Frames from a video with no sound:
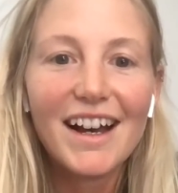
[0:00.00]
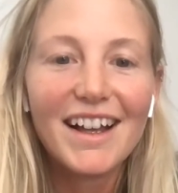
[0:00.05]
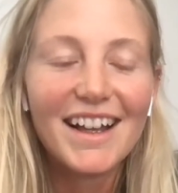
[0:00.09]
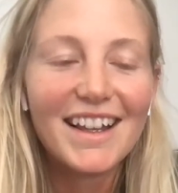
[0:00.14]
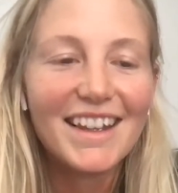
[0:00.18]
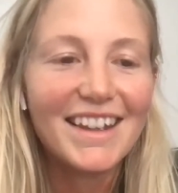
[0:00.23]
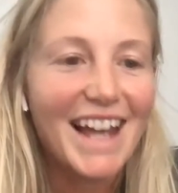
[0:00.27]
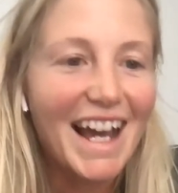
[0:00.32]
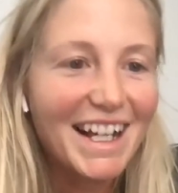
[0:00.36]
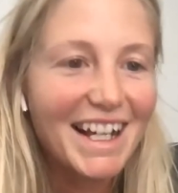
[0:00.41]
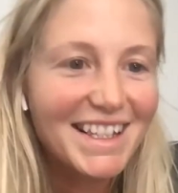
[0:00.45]

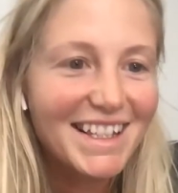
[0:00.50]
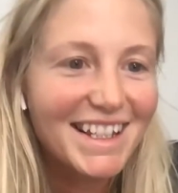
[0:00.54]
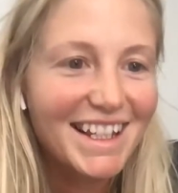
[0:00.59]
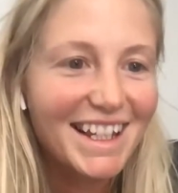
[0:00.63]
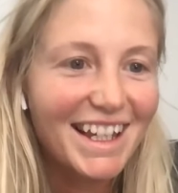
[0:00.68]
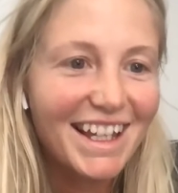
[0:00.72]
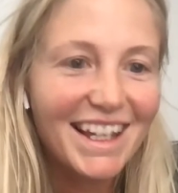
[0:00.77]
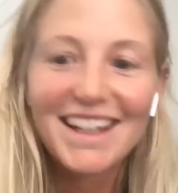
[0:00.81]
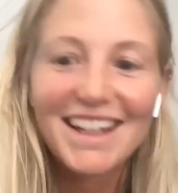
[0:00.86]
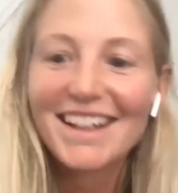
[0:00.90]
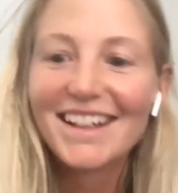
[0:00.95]
Last
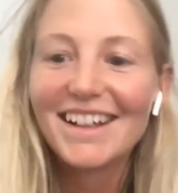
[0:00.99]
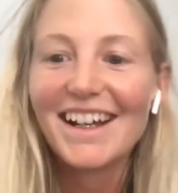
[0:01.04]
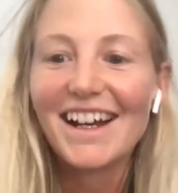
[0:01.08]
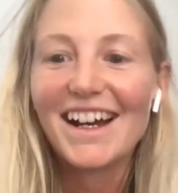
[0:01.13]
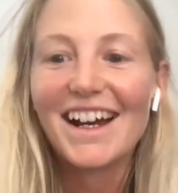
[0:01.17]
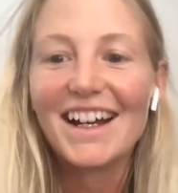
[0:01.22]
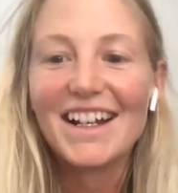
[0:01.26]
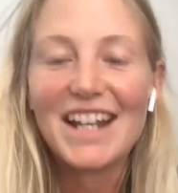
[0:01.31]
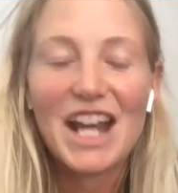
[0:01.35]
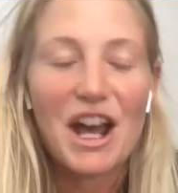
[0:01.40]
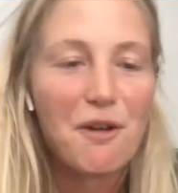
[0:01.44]
gig,
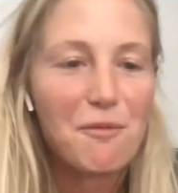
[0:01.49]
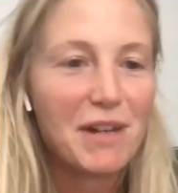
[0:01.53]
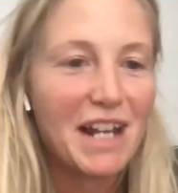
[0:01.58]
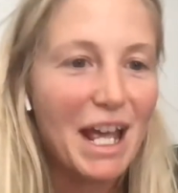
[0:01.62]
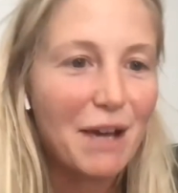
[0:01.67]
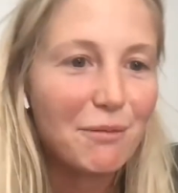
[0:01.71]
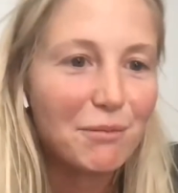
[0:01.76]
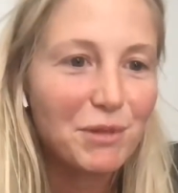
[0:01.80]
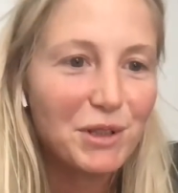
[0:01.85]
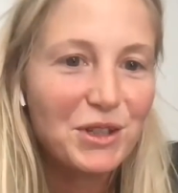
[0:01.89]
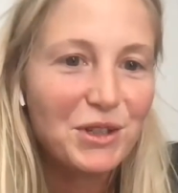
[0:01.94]
now I'm at
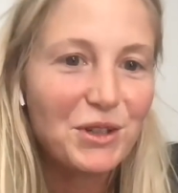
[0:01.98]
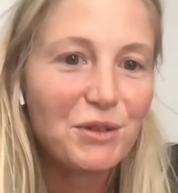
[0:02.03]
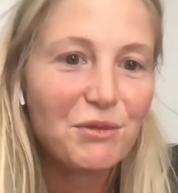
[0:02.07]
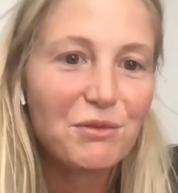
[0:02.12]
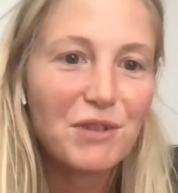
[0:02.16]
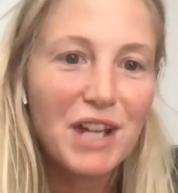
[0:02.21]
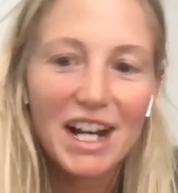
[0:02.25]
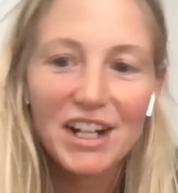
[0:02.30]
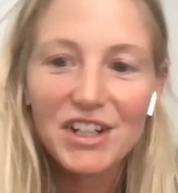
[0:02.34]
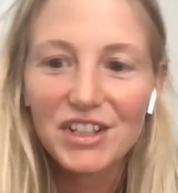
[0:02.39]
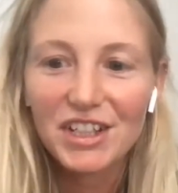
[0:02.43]
Amplitude. We
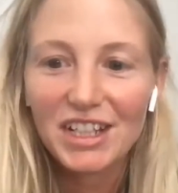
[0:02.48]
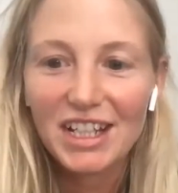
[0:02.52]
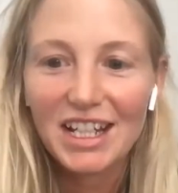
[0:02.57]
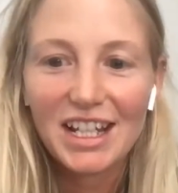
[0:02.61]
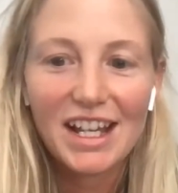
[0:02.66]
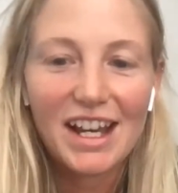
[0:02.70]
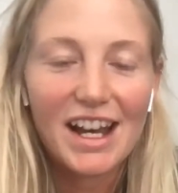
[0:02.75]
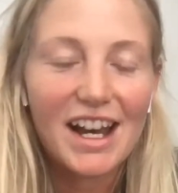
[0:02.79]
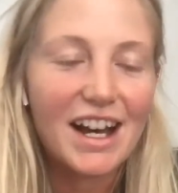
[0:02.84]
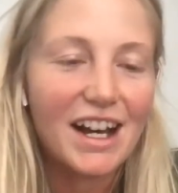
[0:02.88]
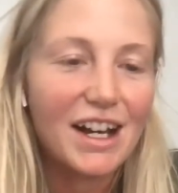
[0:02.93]
actually,
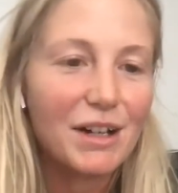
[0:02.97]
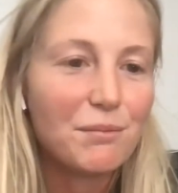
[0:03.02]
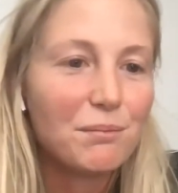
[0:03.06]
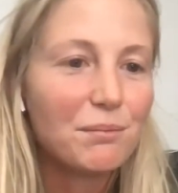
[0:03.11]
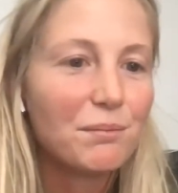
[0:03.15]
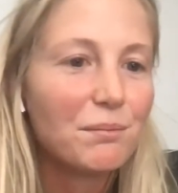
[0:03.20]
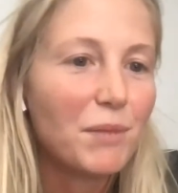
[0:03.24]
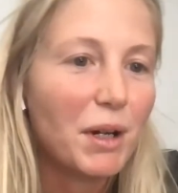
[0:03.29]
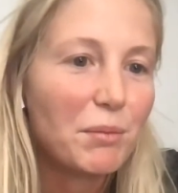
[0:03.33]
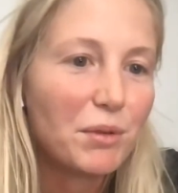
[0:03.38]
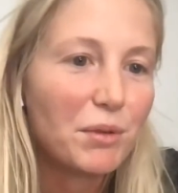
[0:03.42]

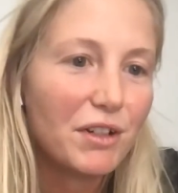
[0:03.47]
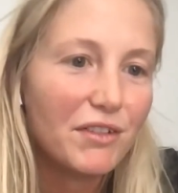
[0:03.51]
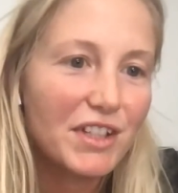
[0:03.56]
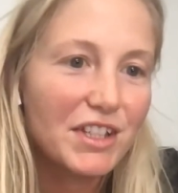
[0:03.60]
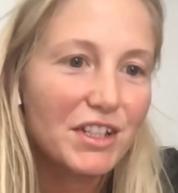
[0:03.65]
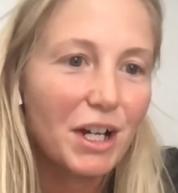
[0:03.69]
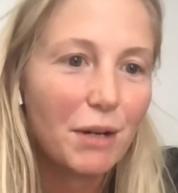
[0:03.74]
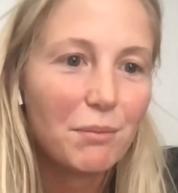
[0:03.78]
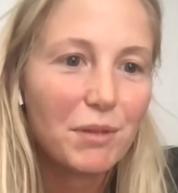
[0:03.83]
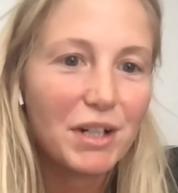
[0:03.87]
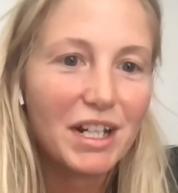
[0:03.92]
my previous
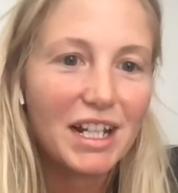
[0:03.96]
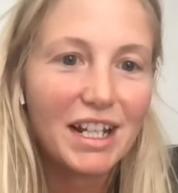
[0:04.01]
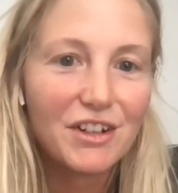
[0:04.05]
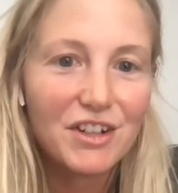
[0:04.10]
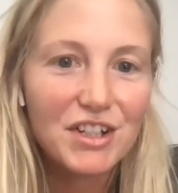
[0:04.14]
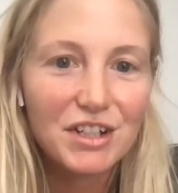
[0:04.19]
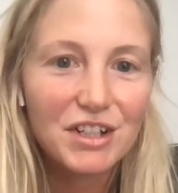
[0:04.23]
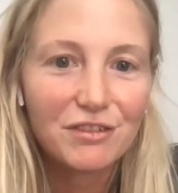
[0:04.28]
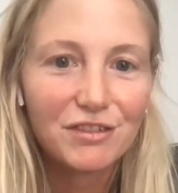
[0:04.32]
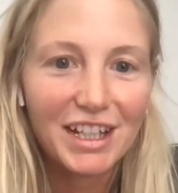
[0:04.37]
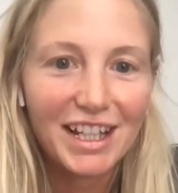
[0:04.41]
company,
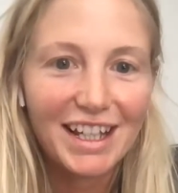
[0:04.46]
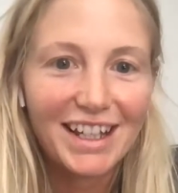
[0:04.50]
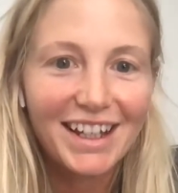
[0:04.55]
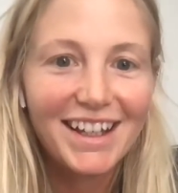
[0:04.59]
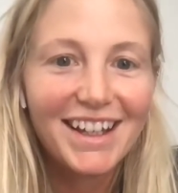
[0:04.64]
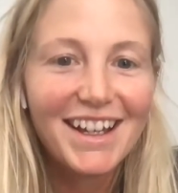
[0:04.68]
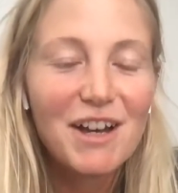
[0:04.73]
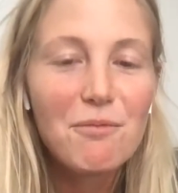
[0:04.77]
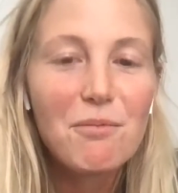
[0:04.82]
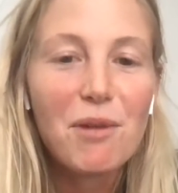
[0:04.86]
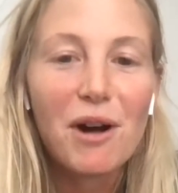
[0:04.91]
Iteratively,
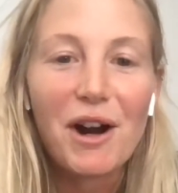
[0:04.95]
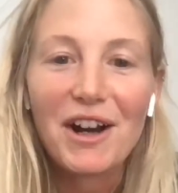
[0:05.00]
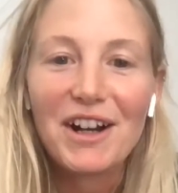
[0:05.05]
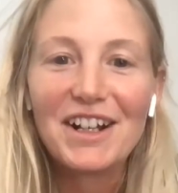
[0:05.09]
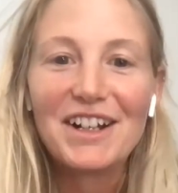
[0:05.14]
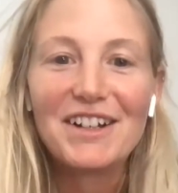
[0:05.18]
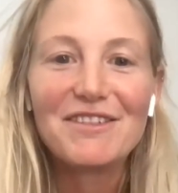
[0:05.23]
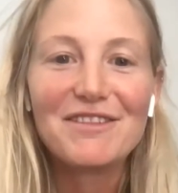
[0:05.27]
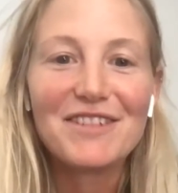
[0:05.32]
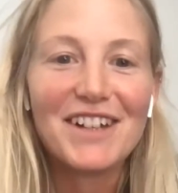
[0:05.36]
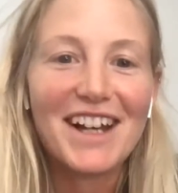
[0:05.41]
part
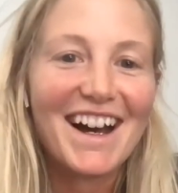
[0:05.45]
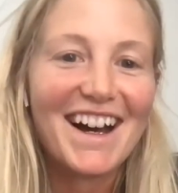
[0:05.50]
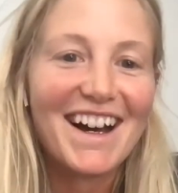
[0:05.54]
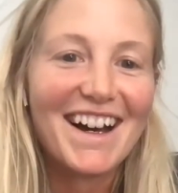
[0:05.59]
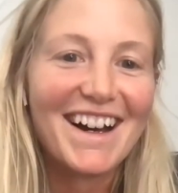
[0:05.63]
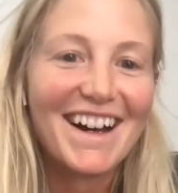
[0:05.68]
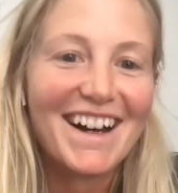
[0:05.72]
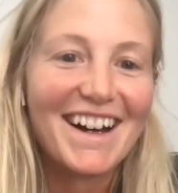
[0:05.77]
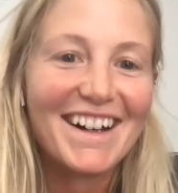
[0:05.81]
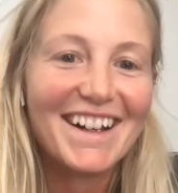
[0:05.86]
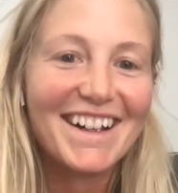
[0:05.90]
of
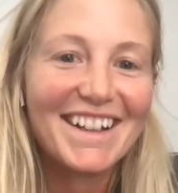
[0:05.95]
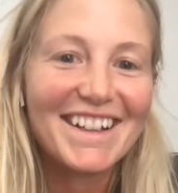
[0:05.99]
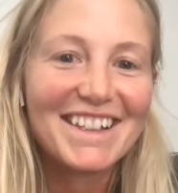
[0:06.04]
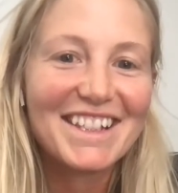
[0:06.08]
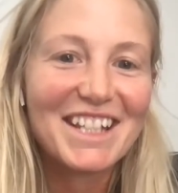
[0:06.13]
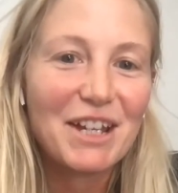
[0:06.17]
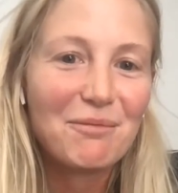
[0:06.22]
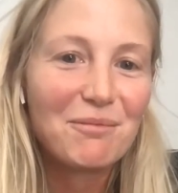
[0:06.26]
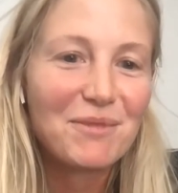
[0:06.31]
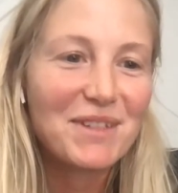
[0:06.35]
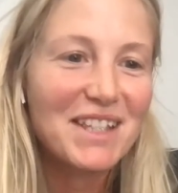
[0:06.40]

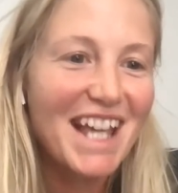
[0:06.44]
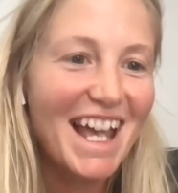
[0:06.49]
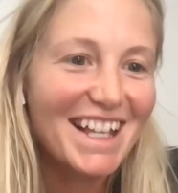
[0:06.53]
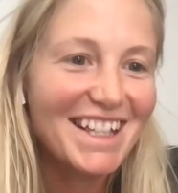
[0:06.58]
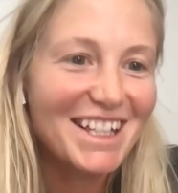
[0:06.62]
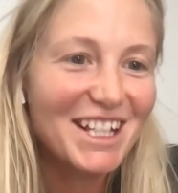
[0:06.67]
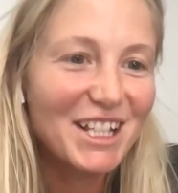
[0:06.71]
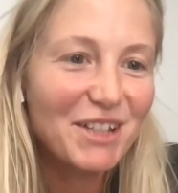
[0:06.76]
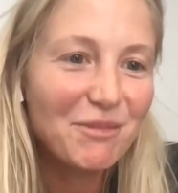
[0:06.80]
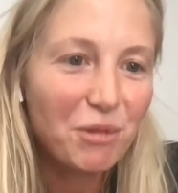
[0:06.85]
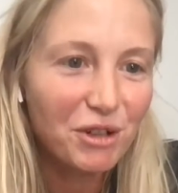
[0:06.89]
Tim's
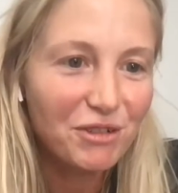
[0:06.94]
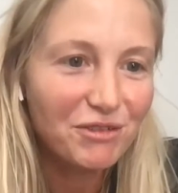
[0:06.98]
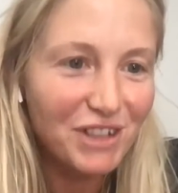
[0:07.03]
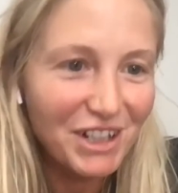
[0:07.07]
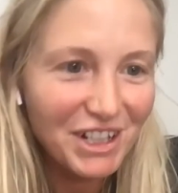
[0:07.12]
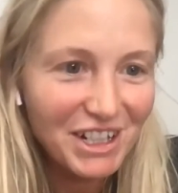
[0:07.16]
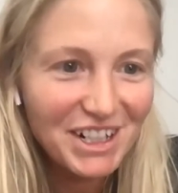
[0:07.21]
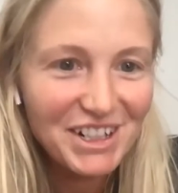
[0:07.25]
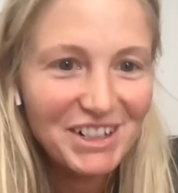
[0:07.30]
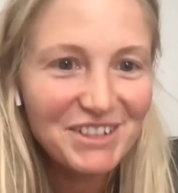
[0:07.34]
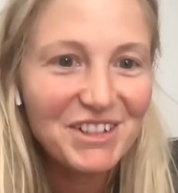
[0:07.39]
Essence
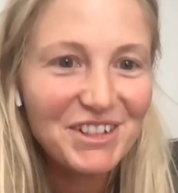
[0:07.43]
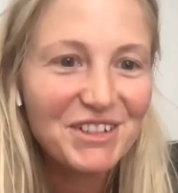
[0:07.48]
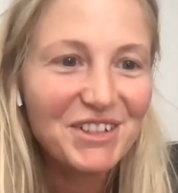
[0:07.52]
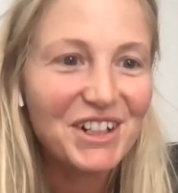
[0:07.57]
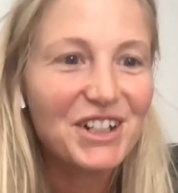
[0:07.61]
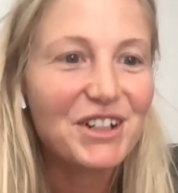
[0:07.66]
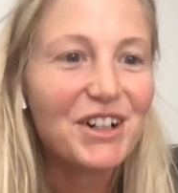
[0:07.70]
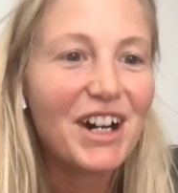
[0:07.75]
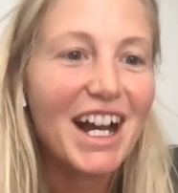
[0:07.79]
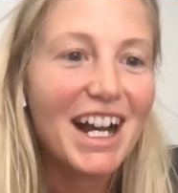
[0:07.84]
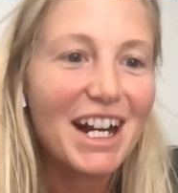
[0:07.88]
portfolio, we were
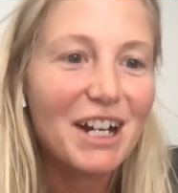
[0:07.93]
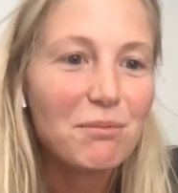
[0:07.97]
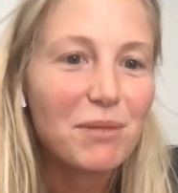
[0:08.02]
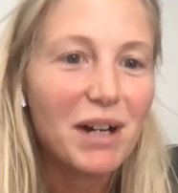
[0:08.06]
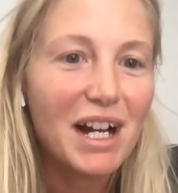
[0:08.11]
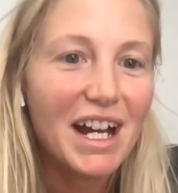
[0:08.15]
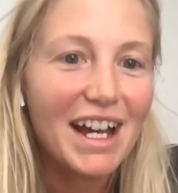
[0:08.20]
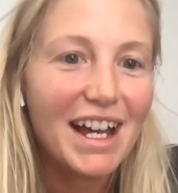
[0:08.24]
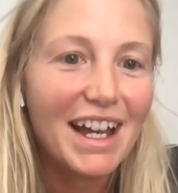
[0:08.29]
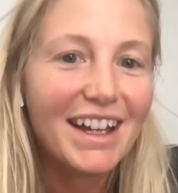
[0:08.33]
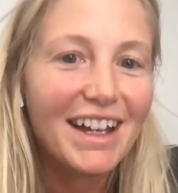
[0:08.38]
acquired
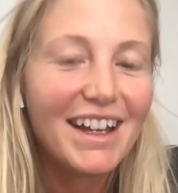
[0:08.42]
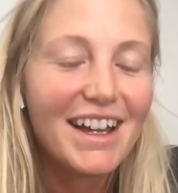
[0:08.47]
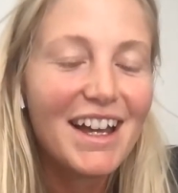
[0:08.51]
by